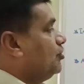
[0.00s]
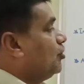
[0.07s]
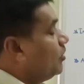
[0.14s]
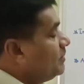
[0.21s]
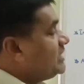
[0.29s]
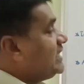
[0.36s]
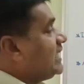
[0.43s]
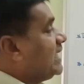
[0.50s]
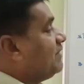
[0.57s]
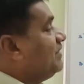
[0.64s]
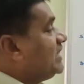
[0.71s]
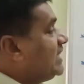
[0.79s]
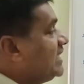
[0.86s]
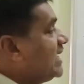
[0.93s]
Domestic
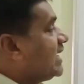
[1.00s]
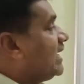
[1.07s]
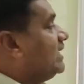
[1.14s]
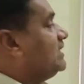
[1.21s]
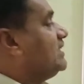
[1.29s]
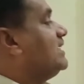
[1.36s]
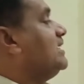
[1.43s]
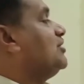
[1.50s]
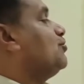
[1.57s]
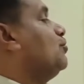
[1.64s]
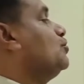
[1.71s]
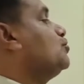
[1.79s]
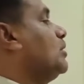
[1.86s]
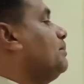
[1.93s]
air, within a country, it
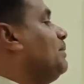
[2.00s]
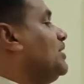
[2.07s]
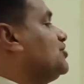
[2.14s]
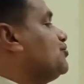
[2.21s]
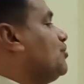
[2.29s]
goes one place